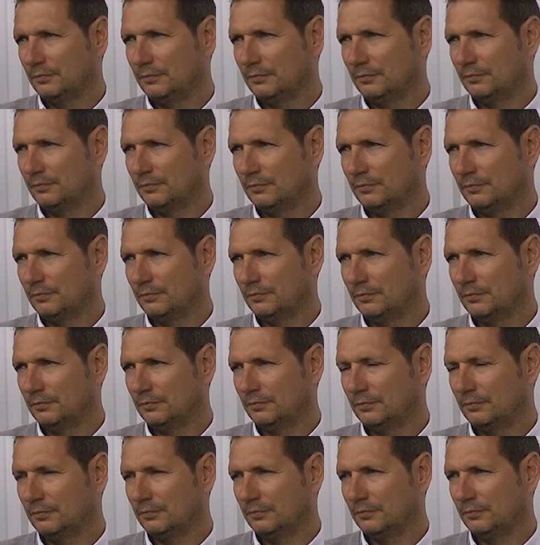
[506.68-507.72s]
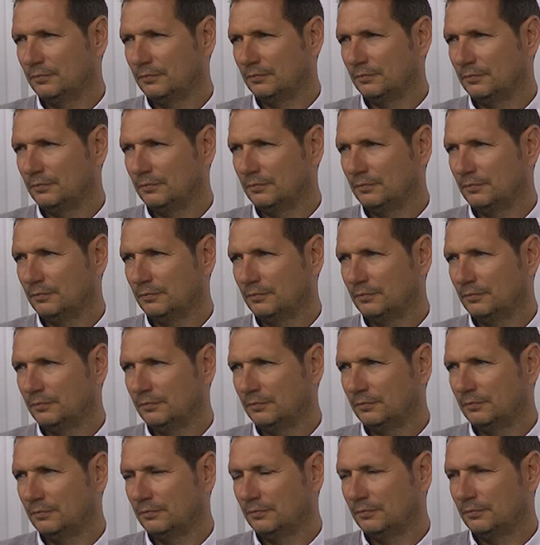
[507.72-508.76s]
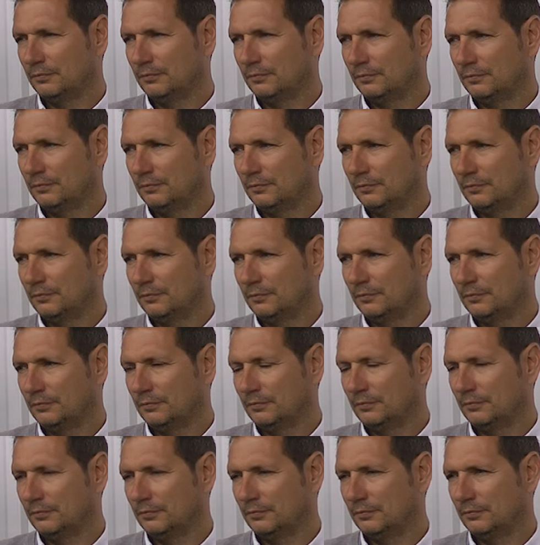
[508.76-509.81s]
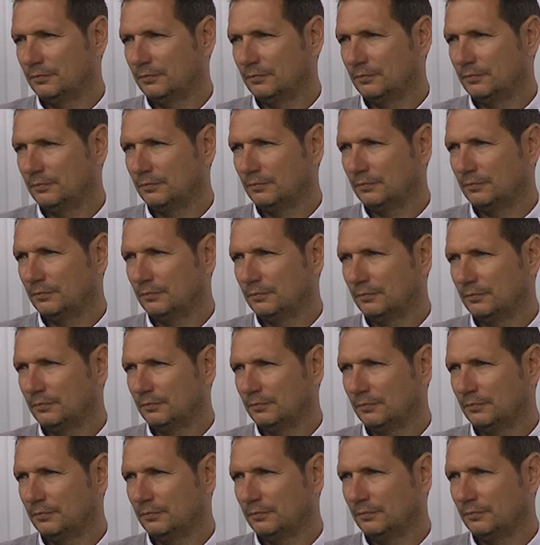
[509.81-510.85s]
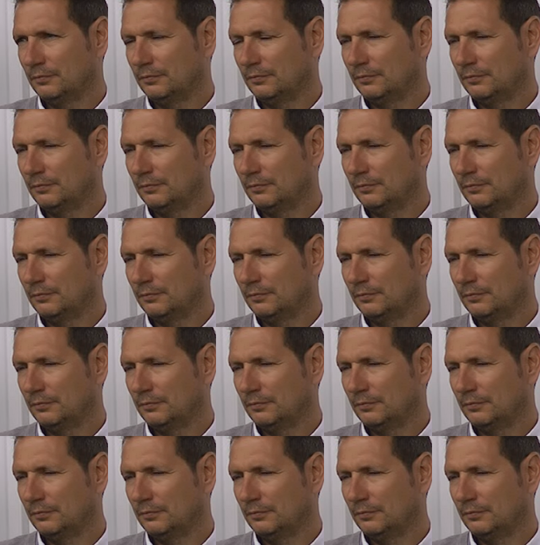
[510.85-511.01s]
(not speaking)